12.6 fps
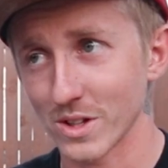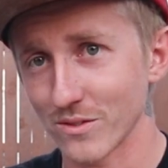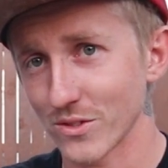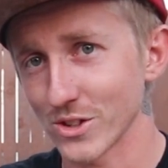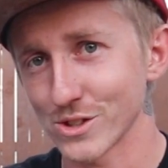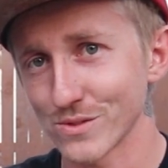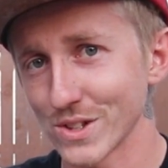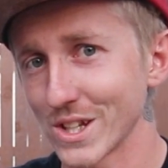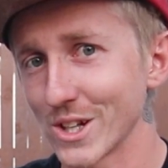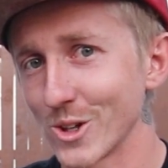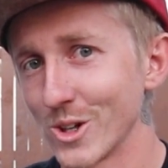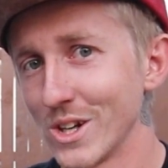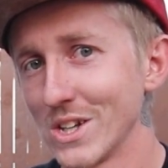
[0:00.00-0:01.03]
than for this
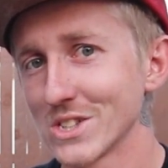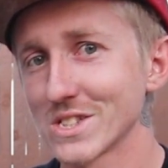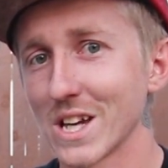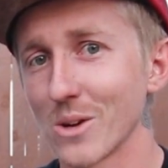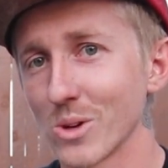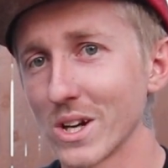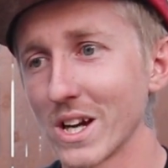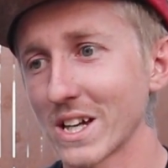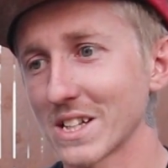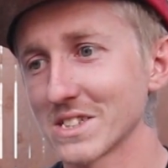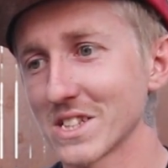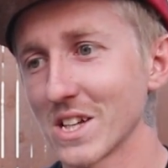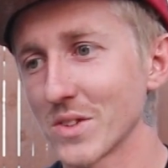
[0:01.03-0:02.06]
video so that way I
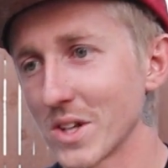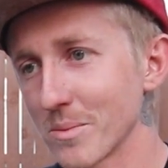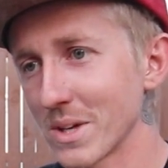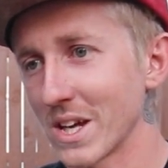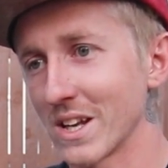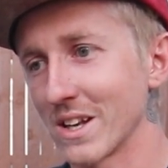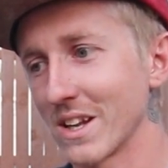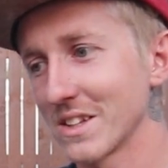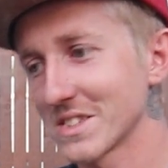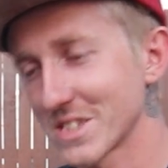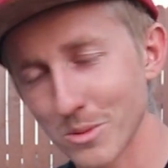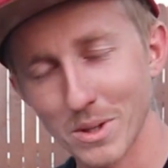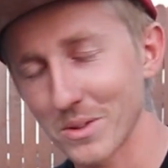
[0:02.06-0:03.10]
can save up and
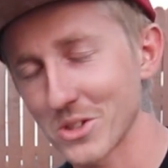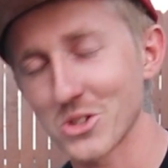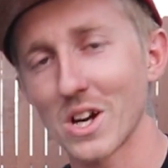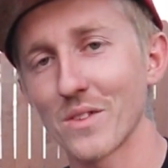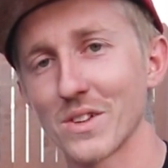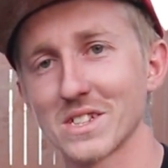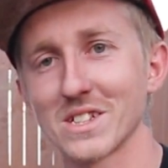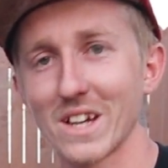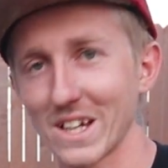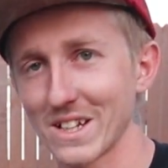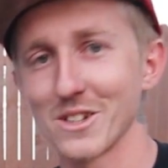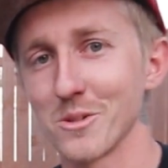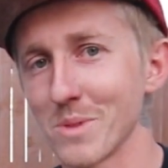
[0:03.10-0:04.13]
still be able to drive this until I
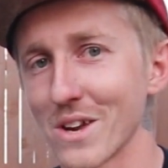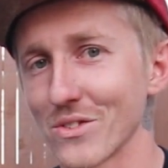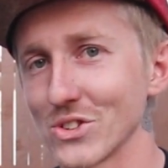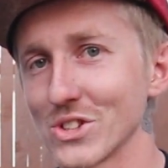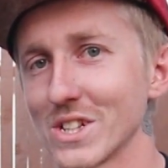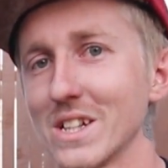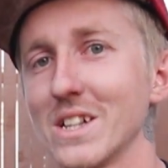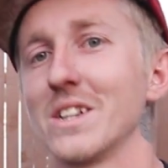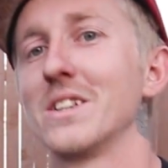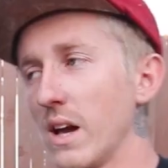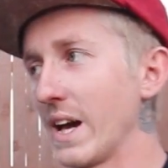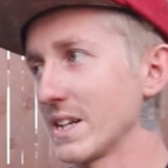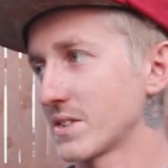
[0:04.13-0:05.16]
get the new manifold
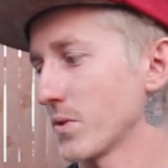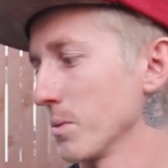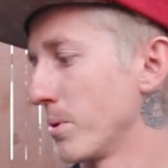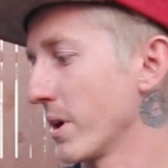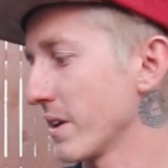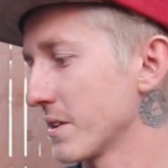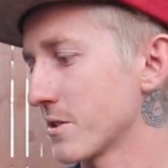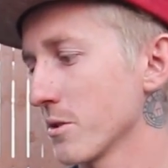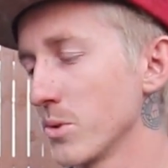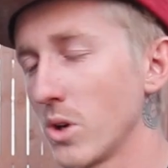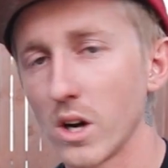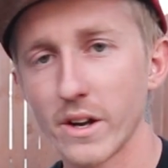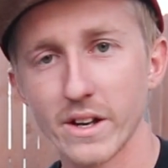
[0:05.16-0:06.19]
as for putting the
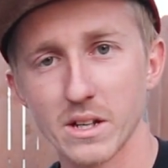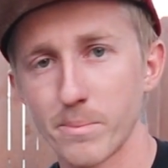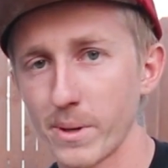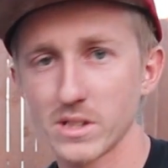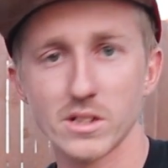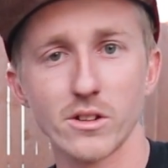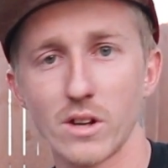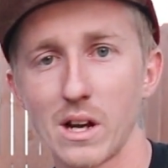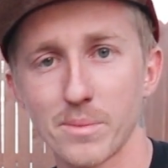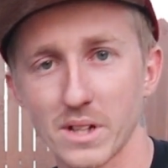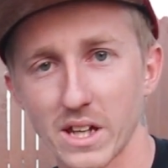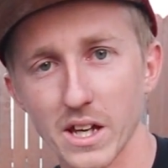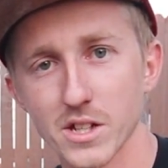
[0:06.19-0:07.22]
turbo on, it depends on your
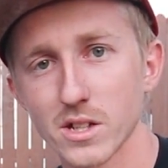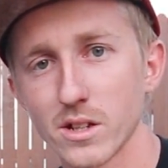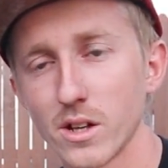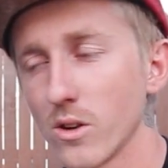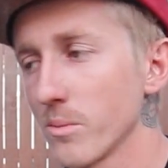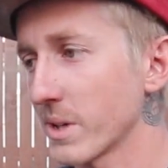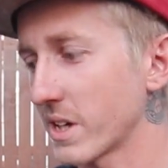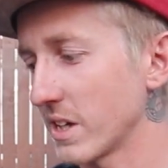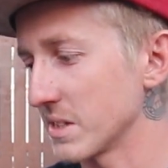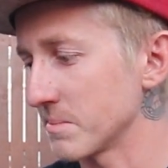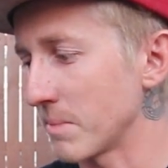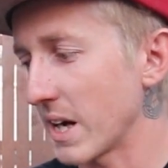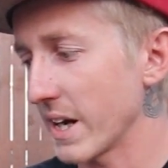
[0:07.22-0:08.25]
application though,
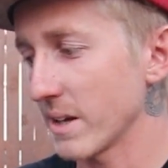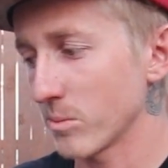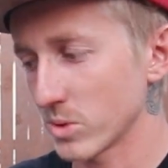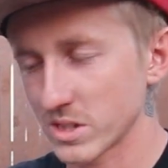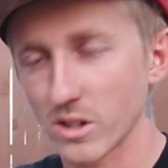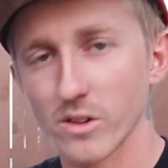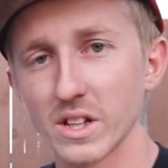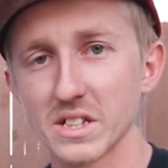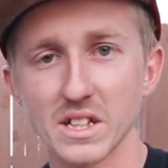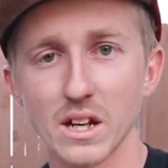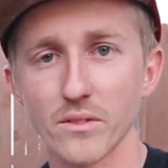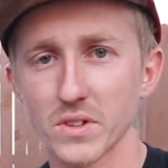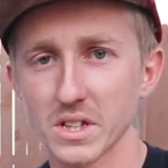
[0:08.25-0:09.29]
because mine was already
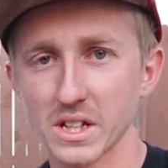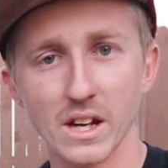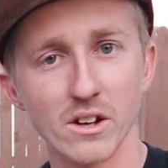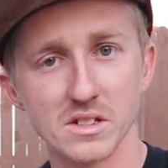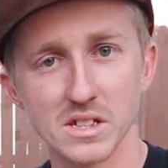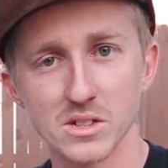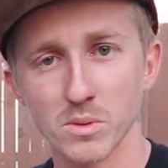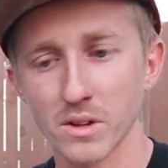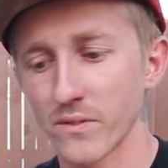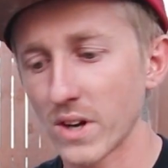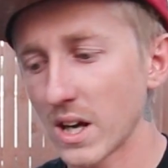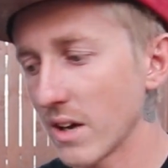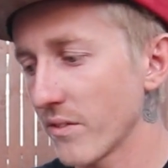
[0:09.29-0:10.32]
set up for the Garrett
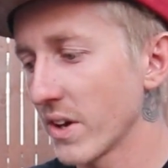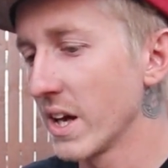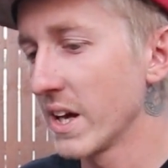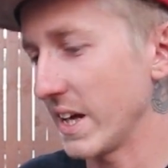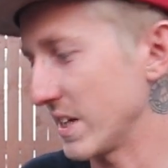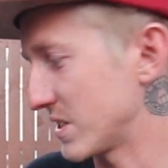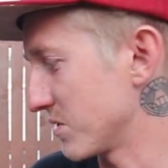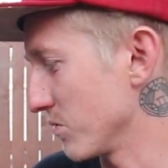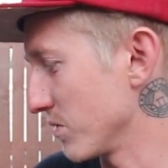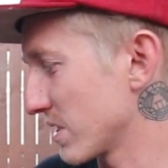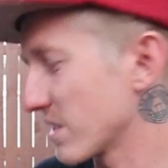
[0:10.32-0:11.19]
T25. It's